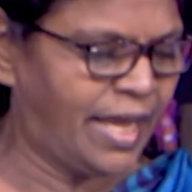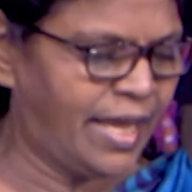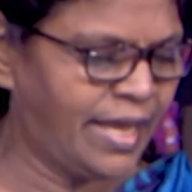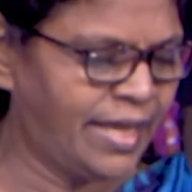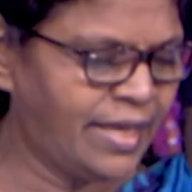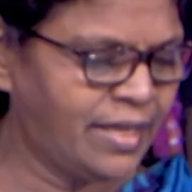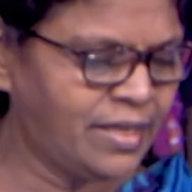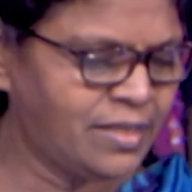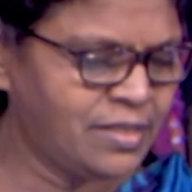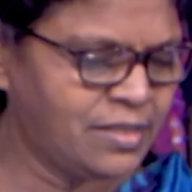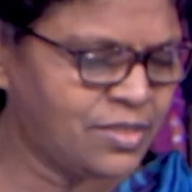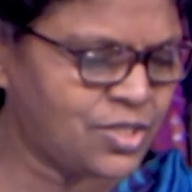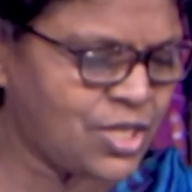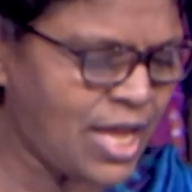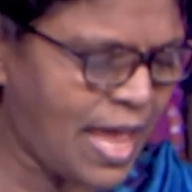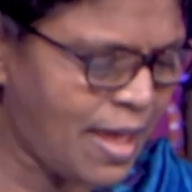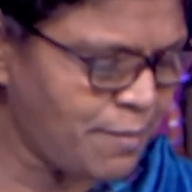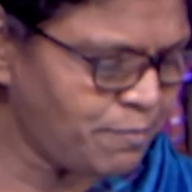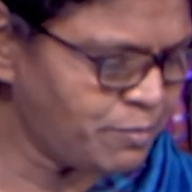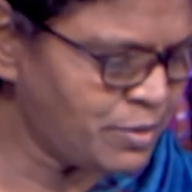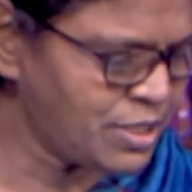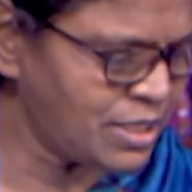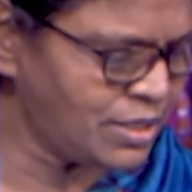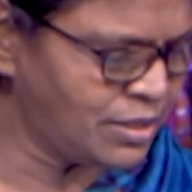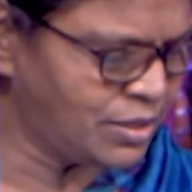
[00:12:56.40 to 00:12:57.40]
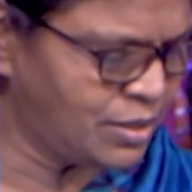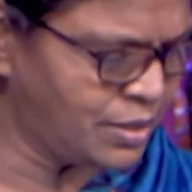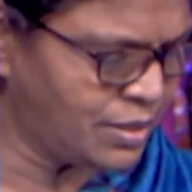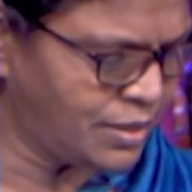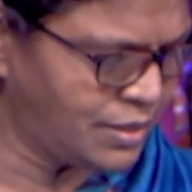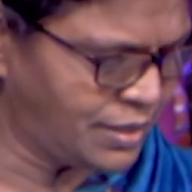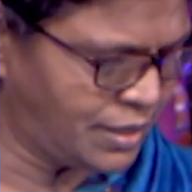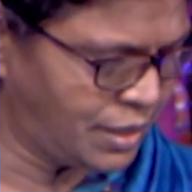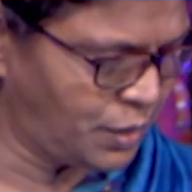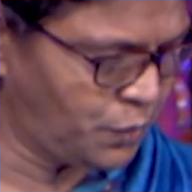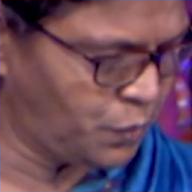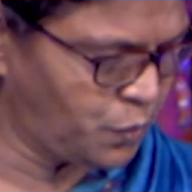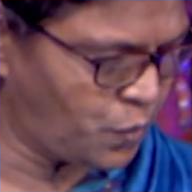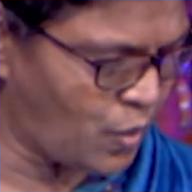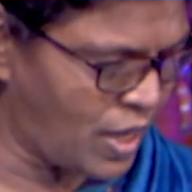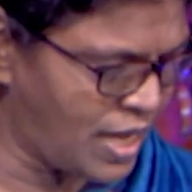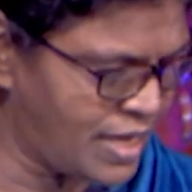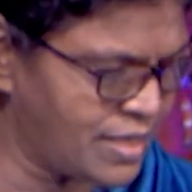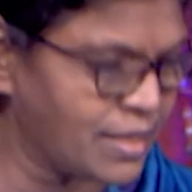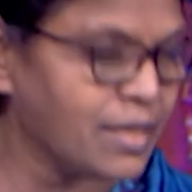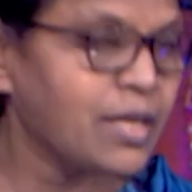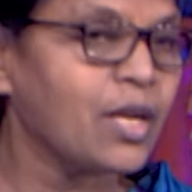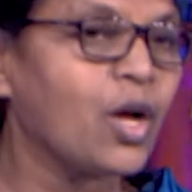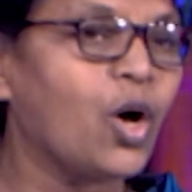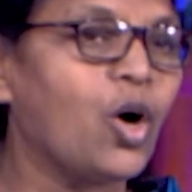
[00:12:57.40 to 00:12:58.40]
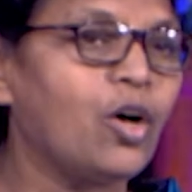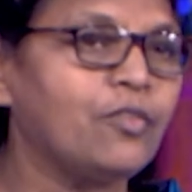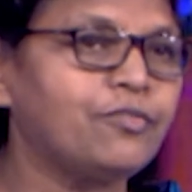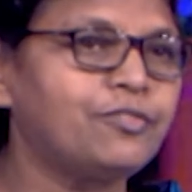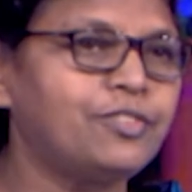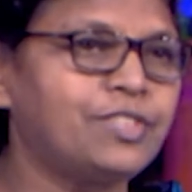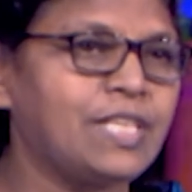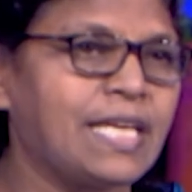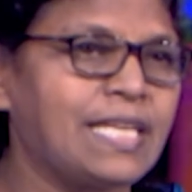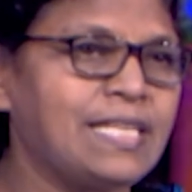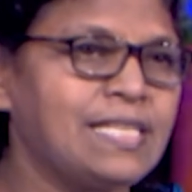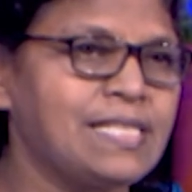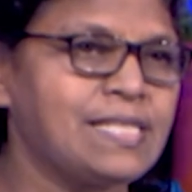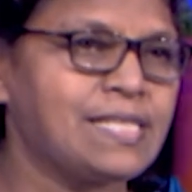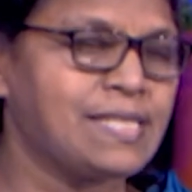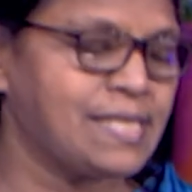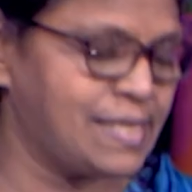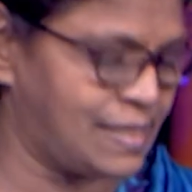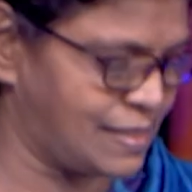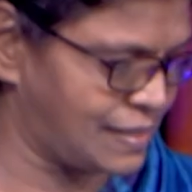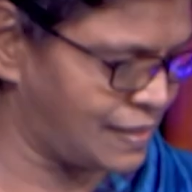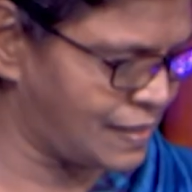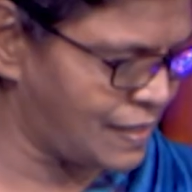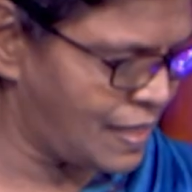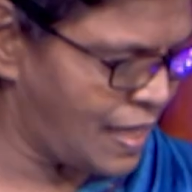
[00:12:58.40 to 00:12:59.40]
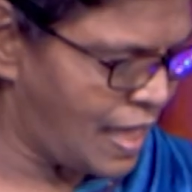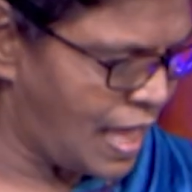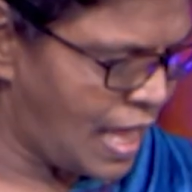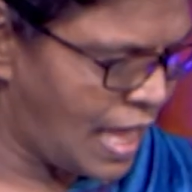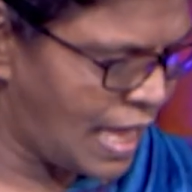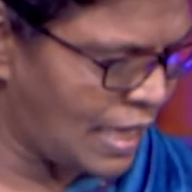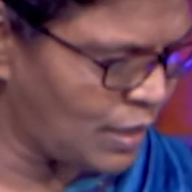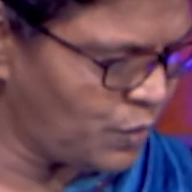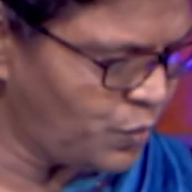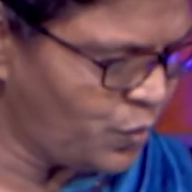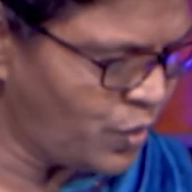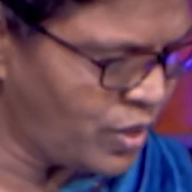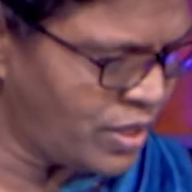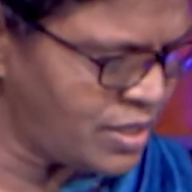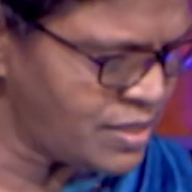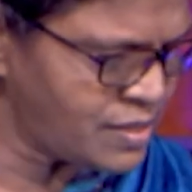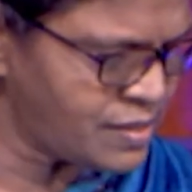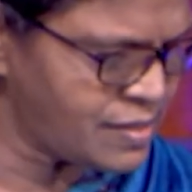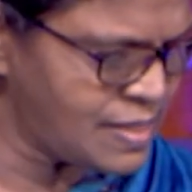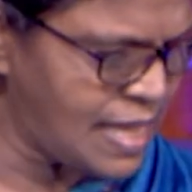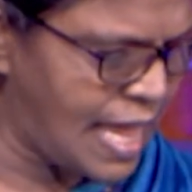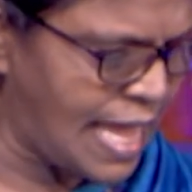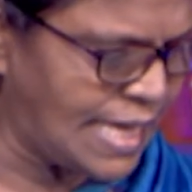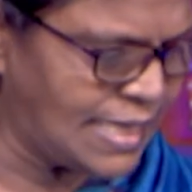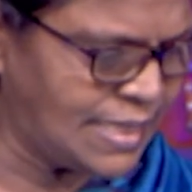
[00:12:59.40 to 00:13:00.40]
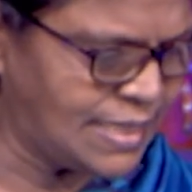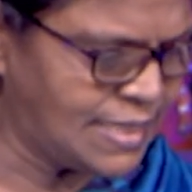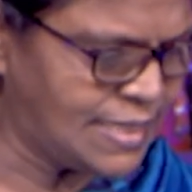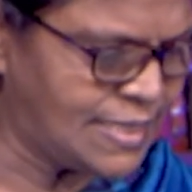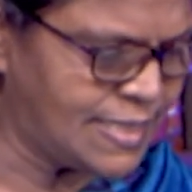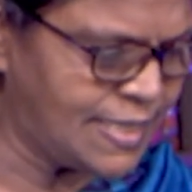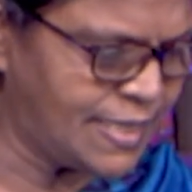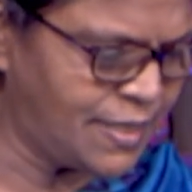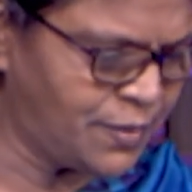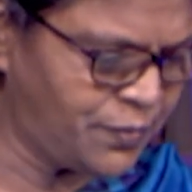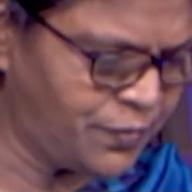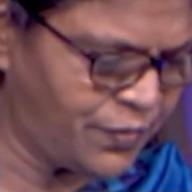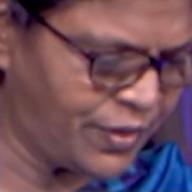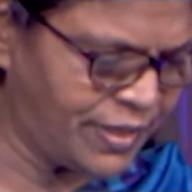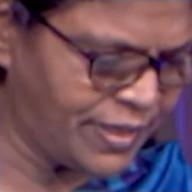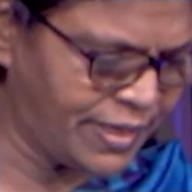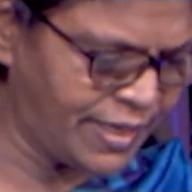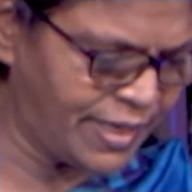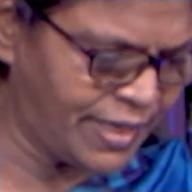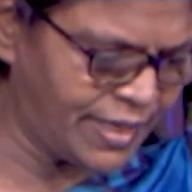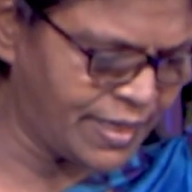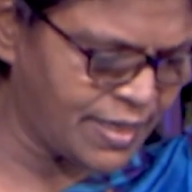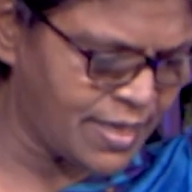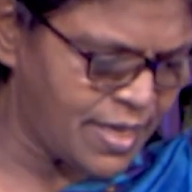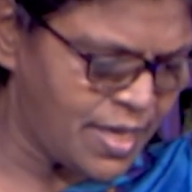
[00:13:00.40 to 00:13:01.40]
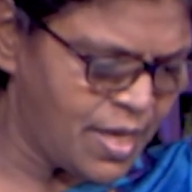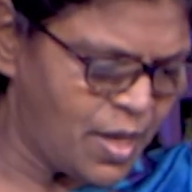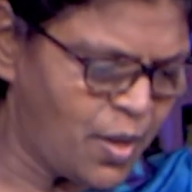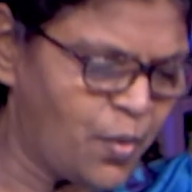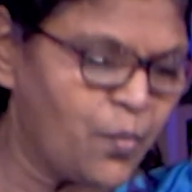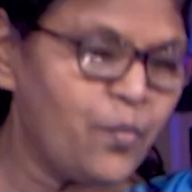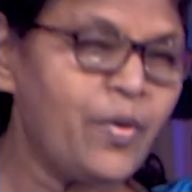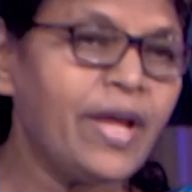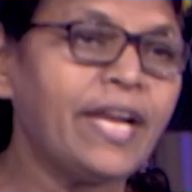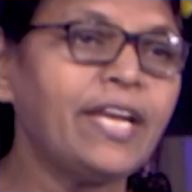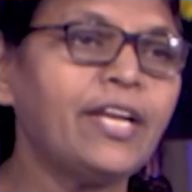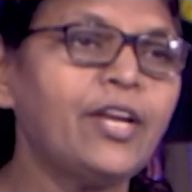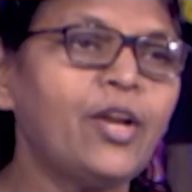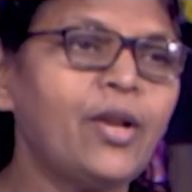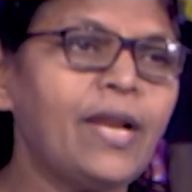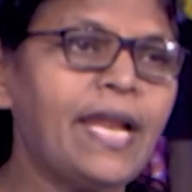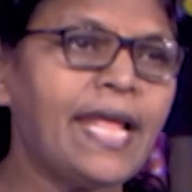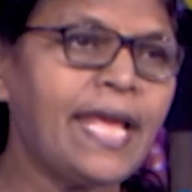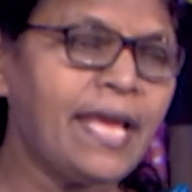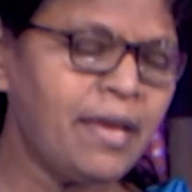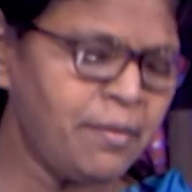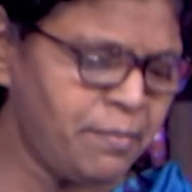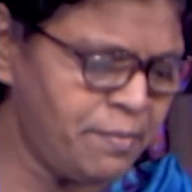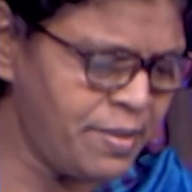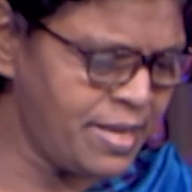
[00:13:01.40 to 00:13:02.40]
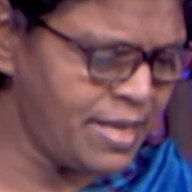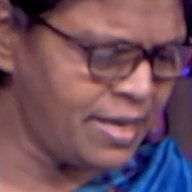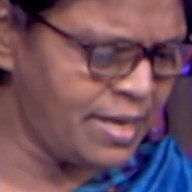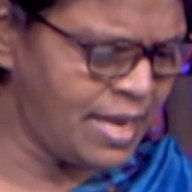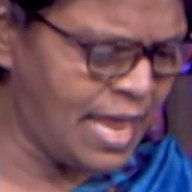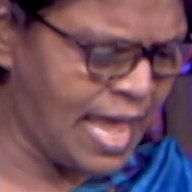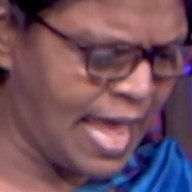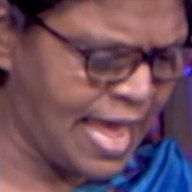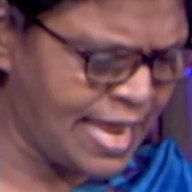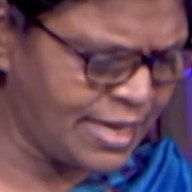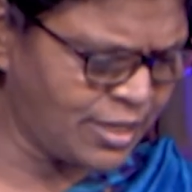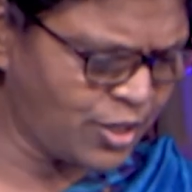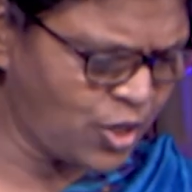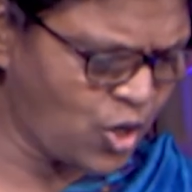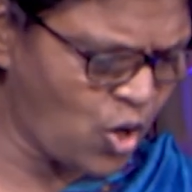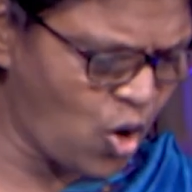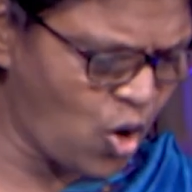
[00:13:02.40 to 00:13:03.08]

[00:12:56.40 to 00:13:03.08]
In chapter 31 of Genesis and verse 19, we read When Laban had